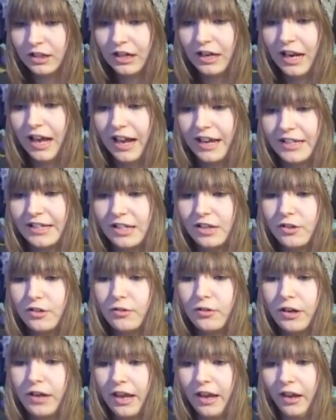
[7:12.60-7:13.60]
Lag is
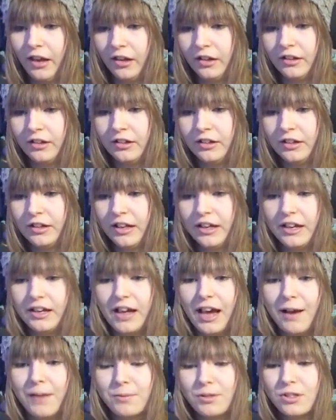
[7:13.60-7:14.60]
annoying. It
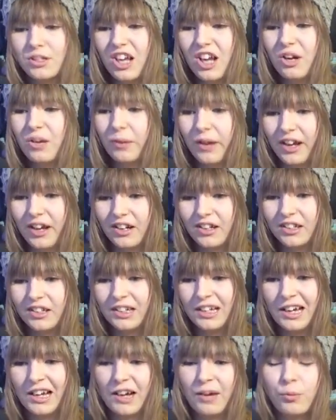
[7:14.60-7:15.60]
helps no one.
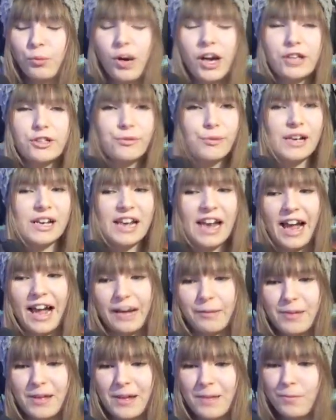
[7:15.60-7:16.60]
Why do we
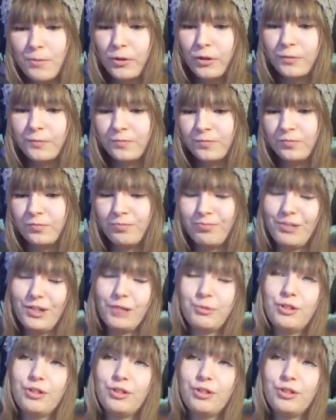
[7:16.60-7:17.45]
lag people? Because